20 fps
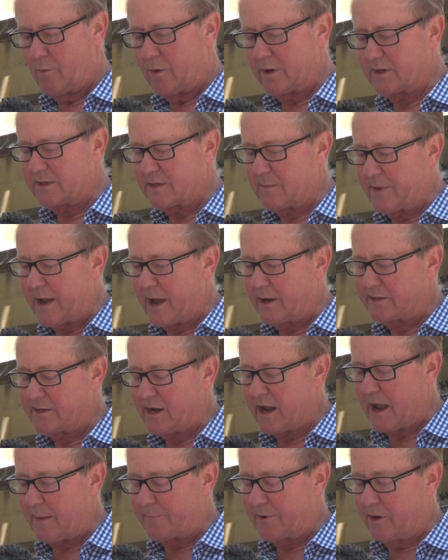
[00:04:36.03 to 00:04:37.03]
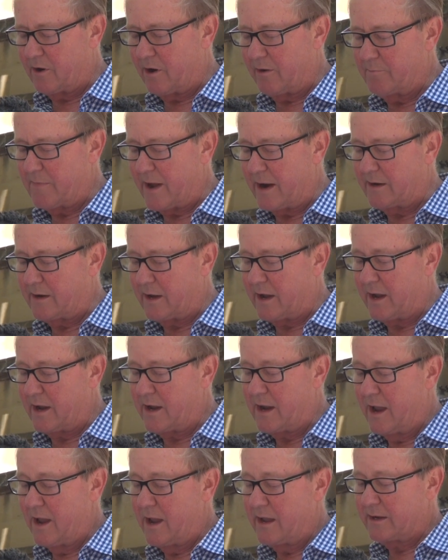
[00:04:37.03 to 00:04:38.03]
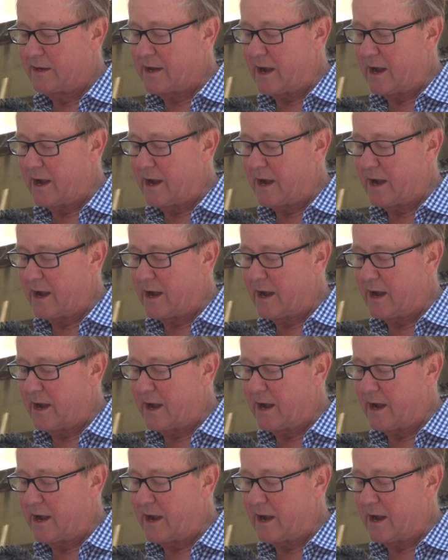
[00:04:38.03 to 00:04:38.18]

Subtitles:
What is about to happen on Monday